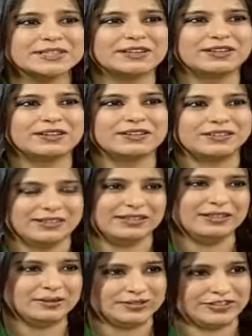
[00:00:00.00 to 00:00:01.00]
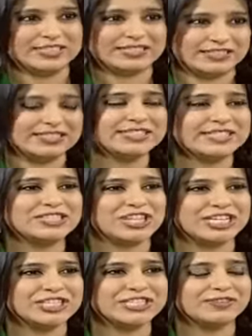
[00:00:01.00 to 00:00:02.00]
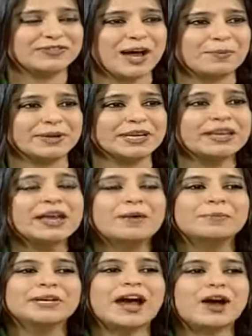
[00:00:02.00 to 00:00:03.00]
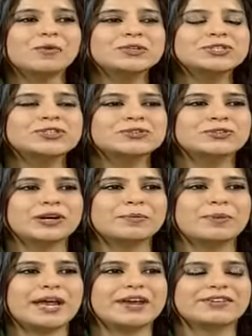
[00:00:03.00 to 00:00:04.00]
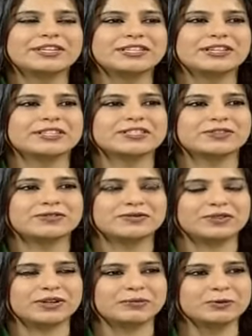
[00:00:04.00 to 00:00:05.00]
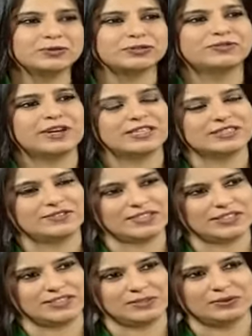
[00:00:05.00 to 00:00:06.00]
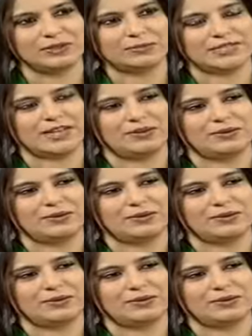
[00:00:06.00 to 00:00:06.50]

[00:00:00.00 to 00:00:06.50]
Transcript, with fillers: uh, in the, since these changes have come in. But how would you compare returns of uh, mutual funds versus ULIPs now?